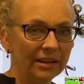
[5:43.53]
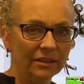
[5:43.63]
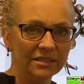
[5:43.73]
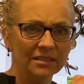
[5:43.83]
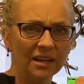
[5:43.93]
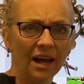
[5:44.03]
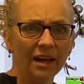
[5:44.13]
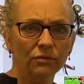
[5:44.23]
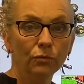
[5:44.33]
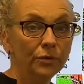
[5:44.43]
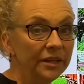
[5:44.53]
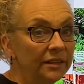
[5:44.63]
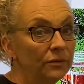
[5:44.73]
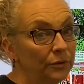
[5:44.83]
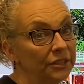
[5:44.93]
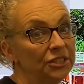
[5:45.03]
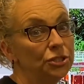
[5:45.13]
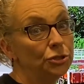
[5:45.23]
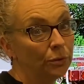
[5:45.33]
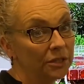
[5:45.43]
is cut really, really
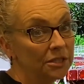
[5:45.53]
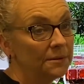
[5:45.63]
short.